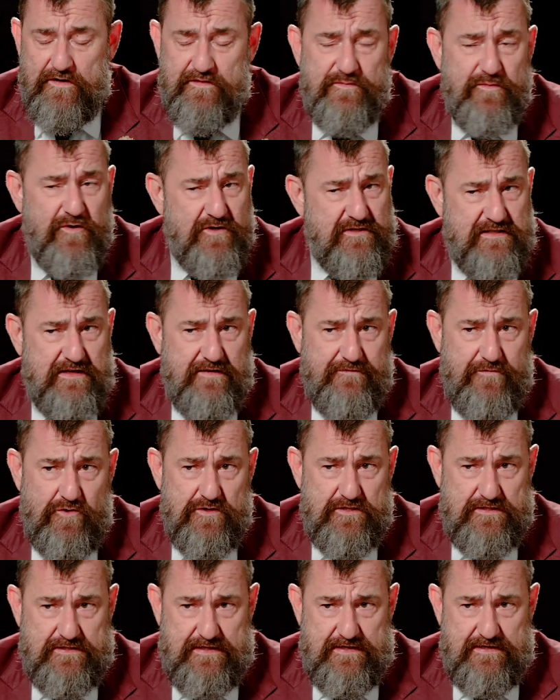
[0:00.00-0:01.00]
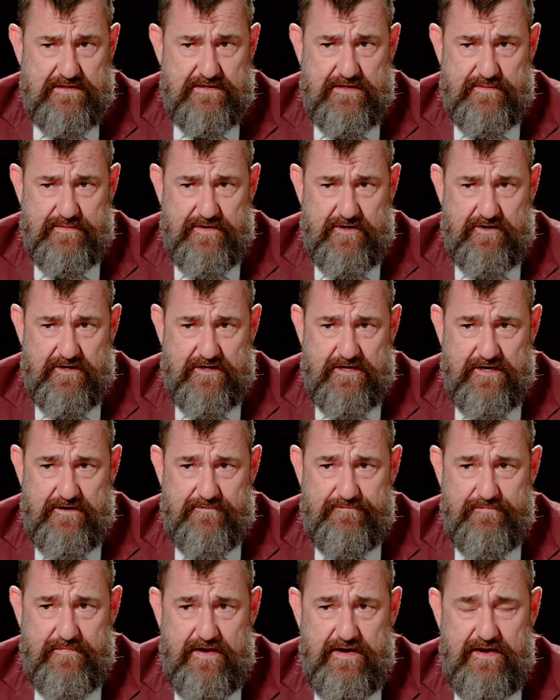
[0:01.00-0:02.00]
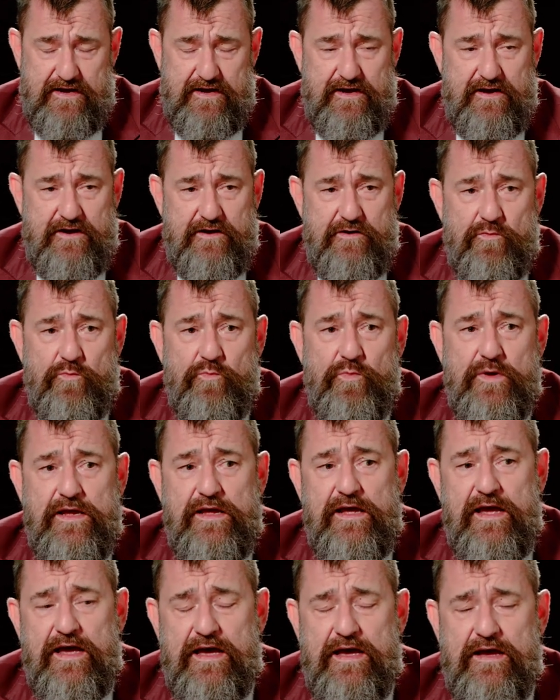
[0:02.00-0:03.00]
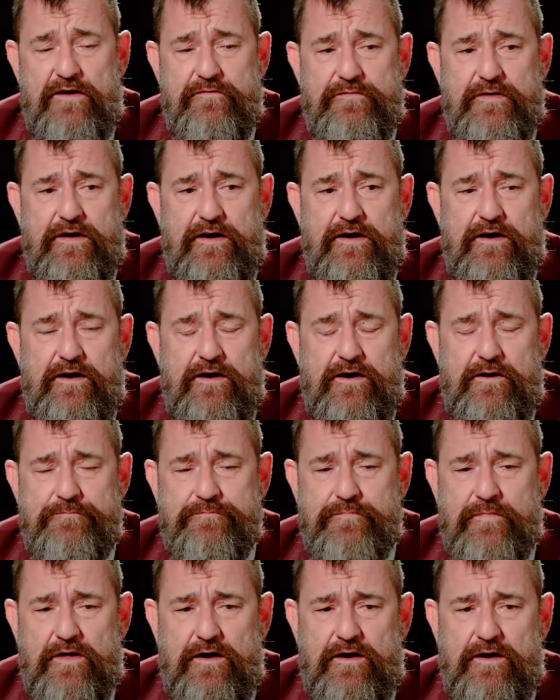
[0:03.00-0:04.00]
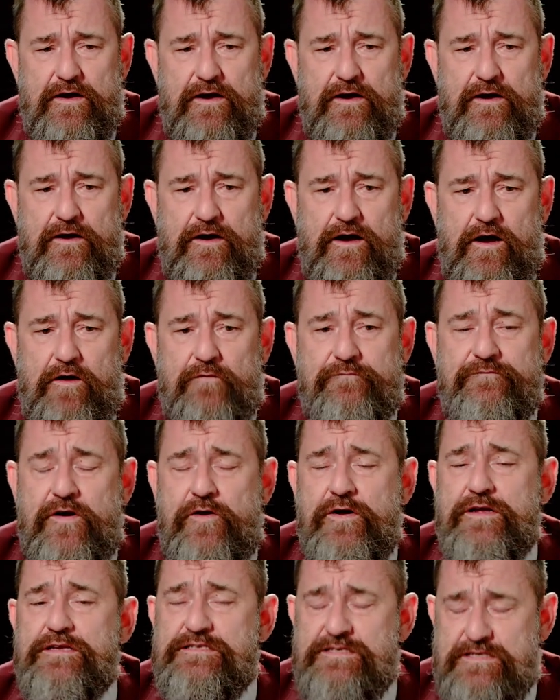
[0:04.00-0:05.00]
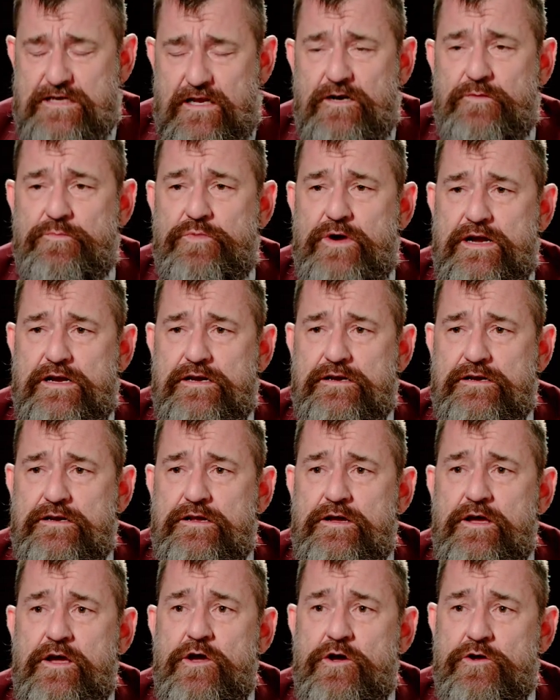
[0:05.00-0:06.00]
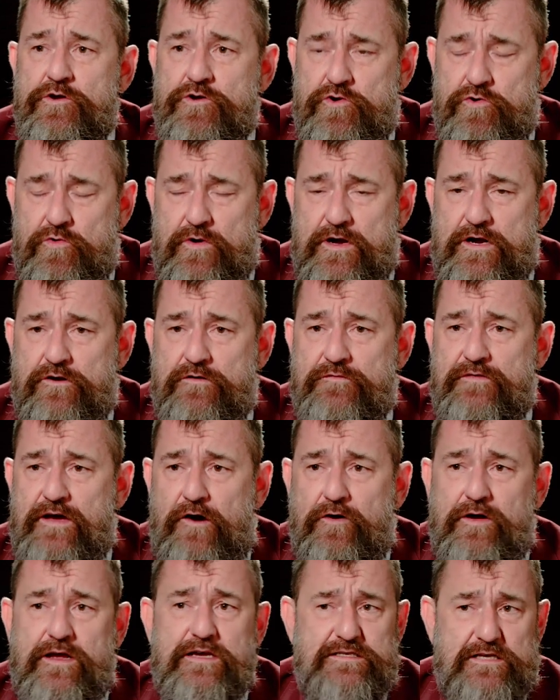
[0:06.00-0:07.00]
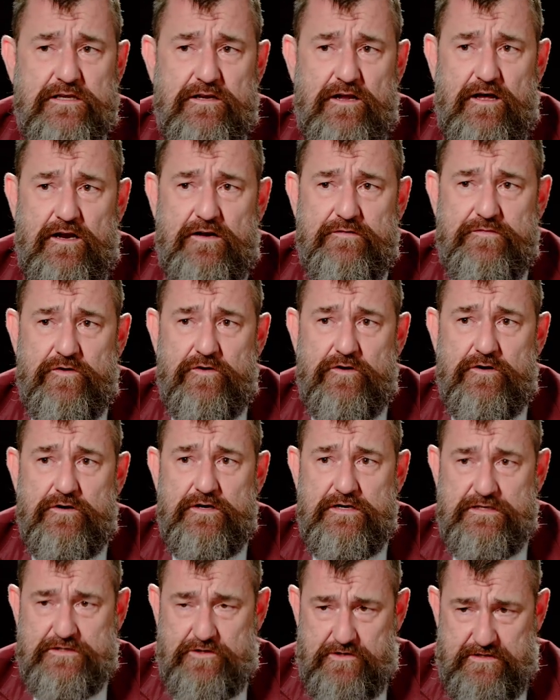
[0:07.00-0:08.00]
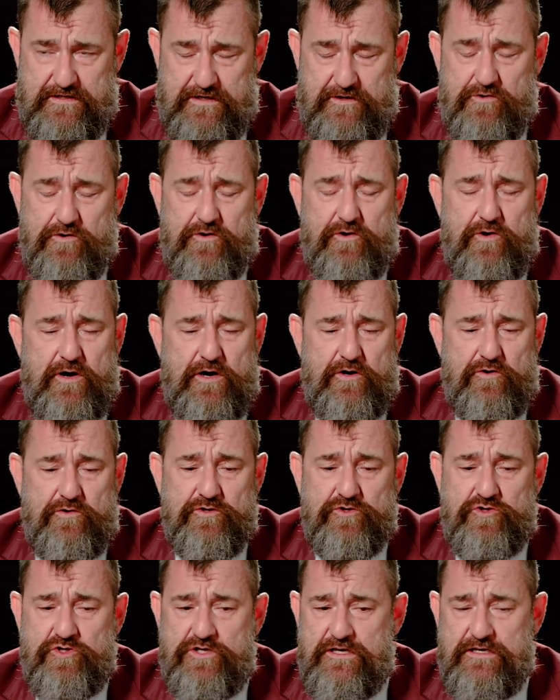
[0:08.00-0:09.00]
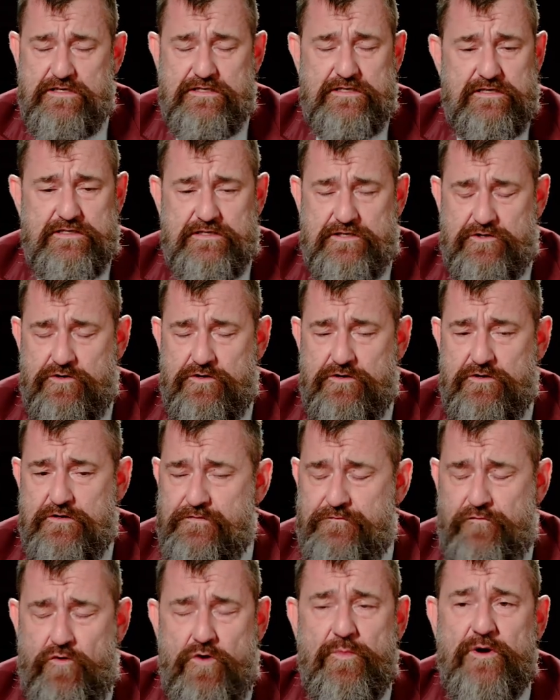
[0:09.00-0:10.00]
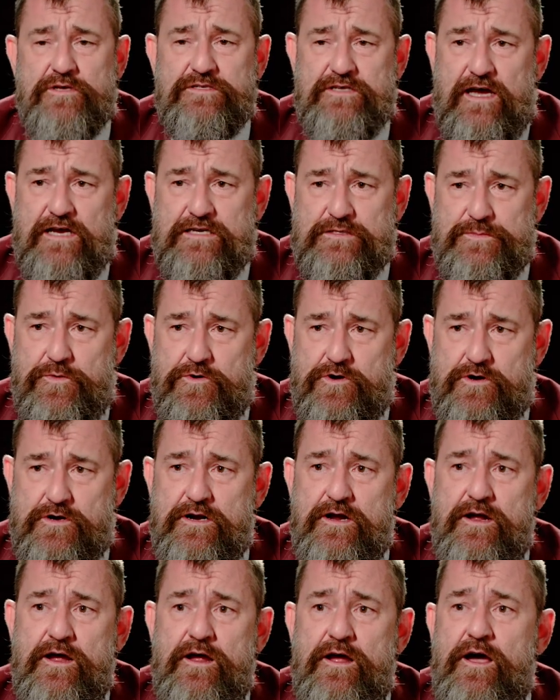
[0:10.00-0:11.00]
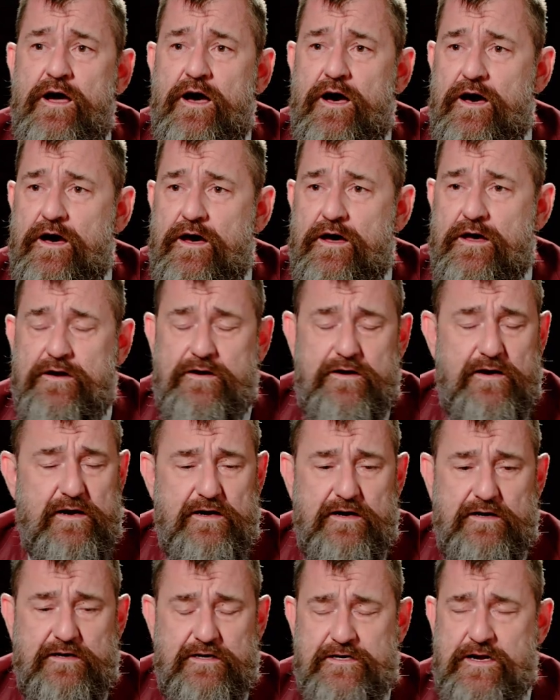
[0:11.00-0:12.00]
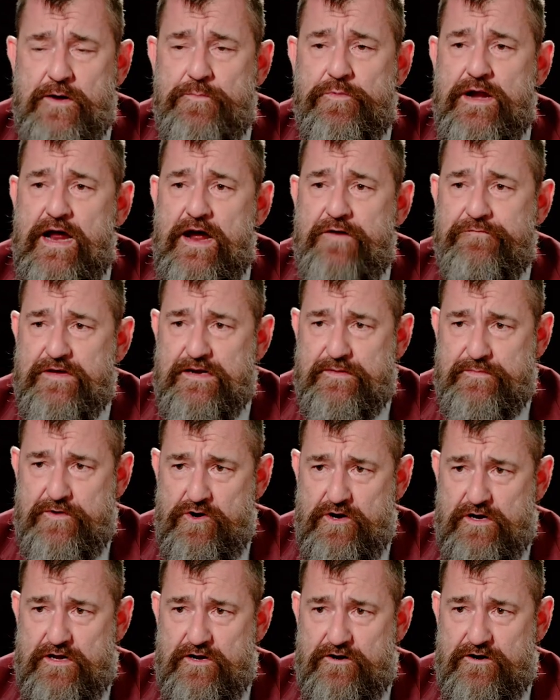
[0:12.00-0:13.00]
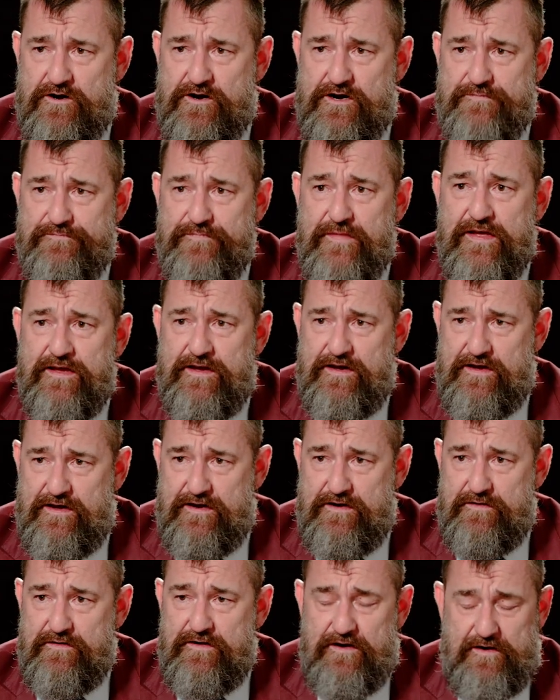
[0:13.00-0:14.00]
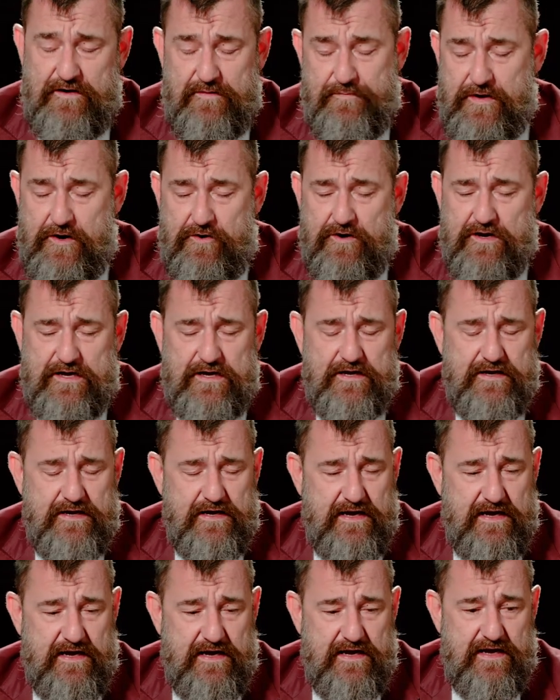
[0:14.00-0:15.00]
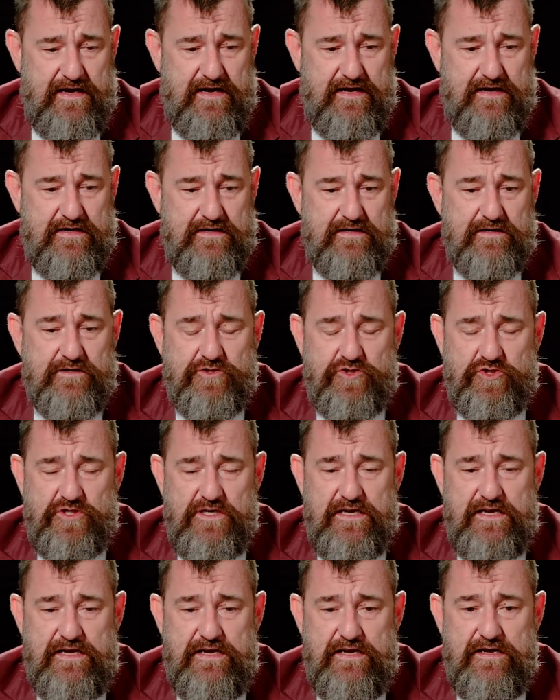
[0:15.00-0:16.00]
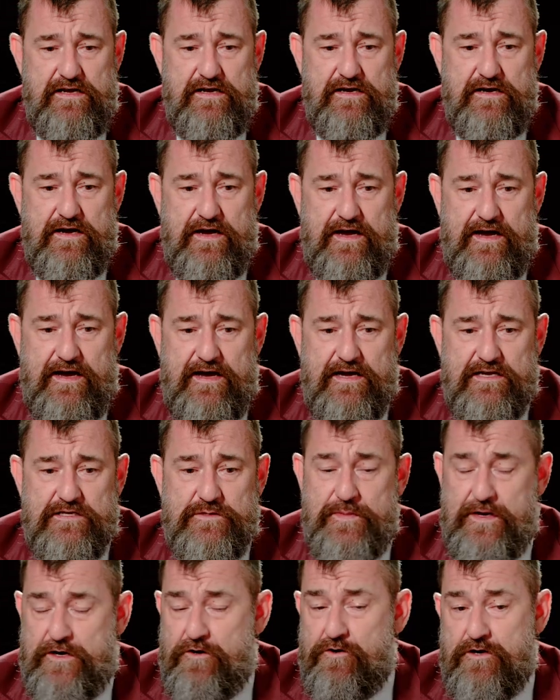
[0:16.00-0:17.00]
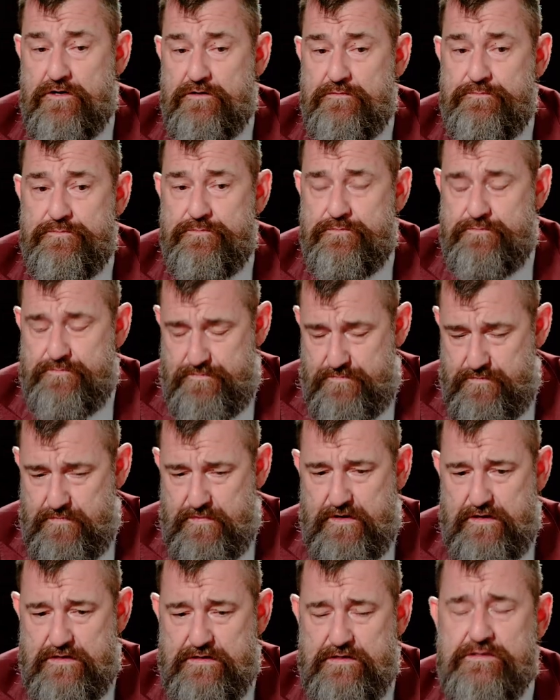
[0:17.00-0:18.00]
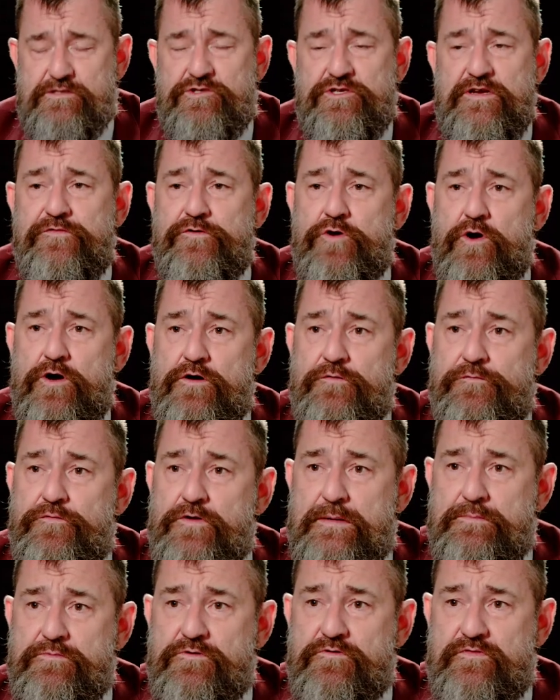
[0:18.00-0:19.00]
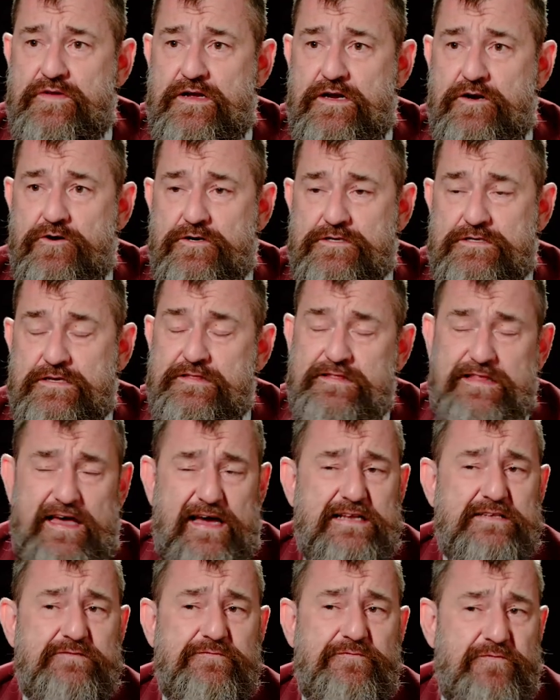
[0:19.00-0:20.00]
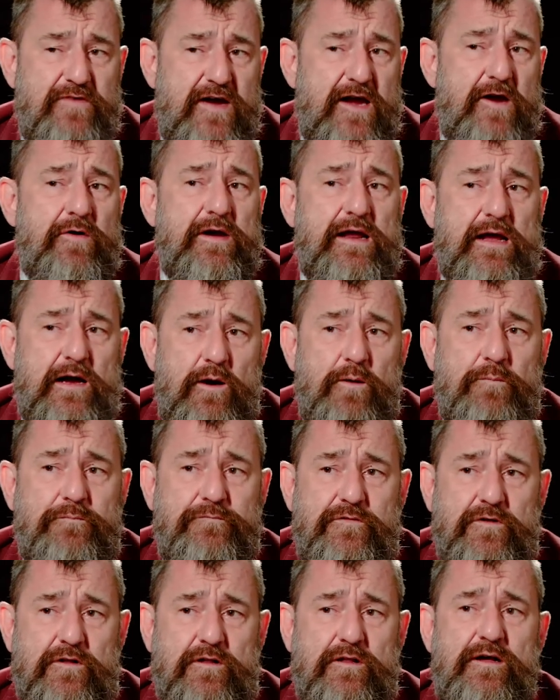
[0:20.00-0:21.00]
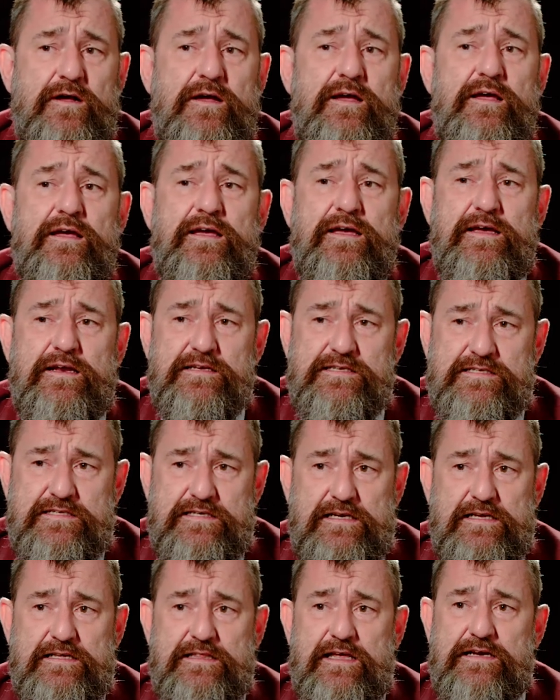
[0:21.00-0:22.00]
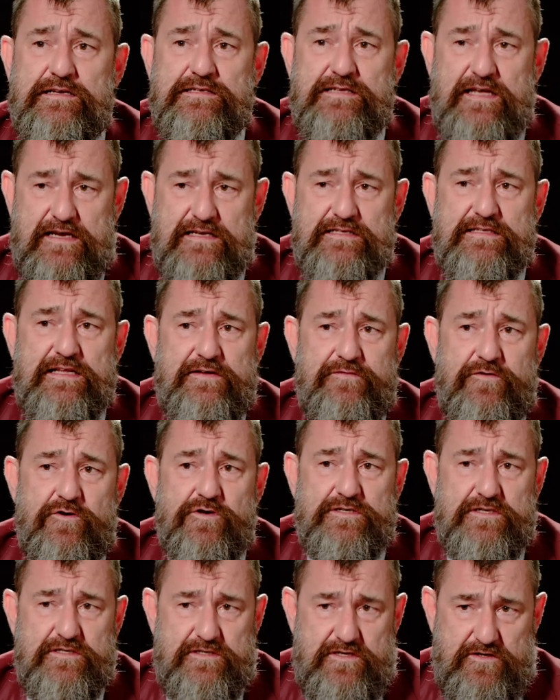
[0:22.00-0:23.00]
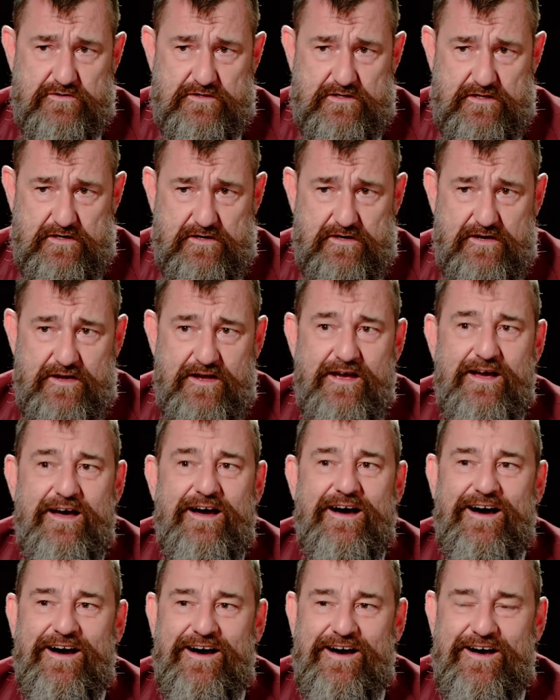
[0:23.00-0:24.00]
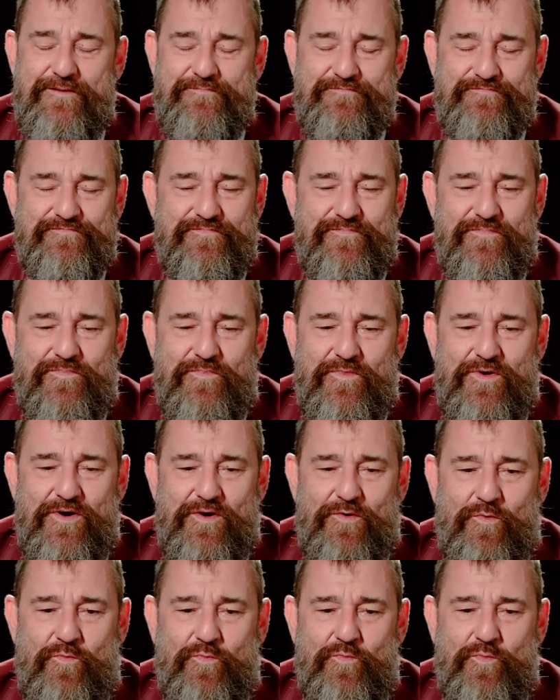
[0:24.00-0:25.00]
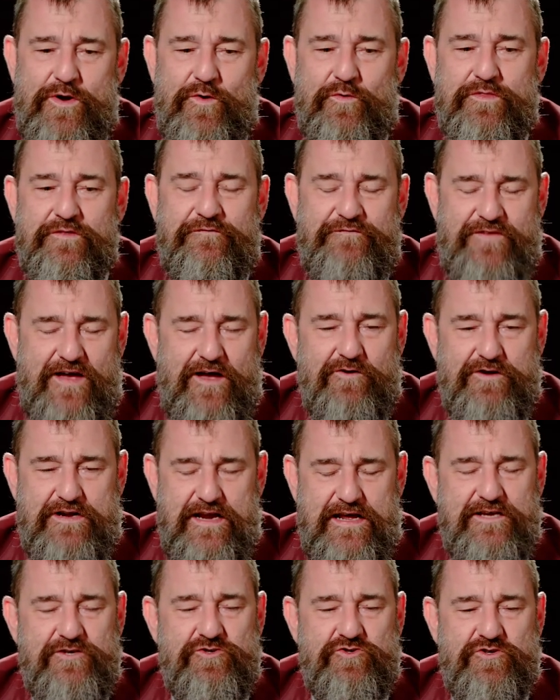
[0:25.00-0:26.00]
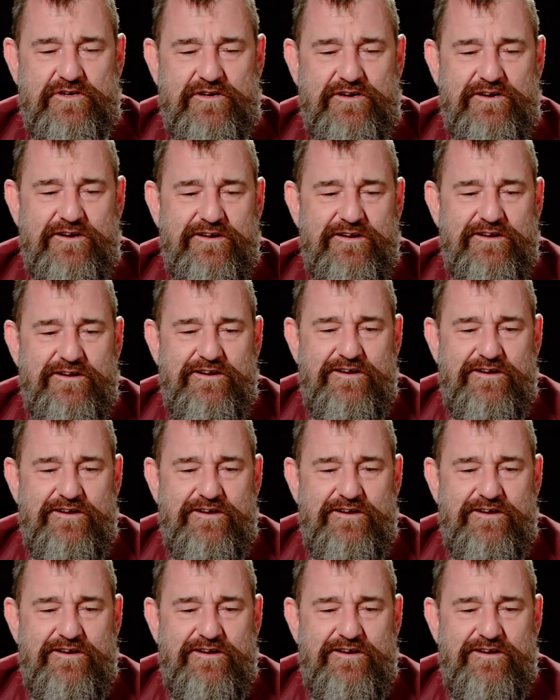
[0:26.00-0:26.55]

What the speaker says: of the most diverse cities in America, and we have a very celebrated curator. Valerie Cassell Oliver is our senior curator, and she is considered the foremost expert on contemporary African American art in America, and she has been our chief curator for a number of years. That is very helpful in a city that is as diverse as Houston. When the foundation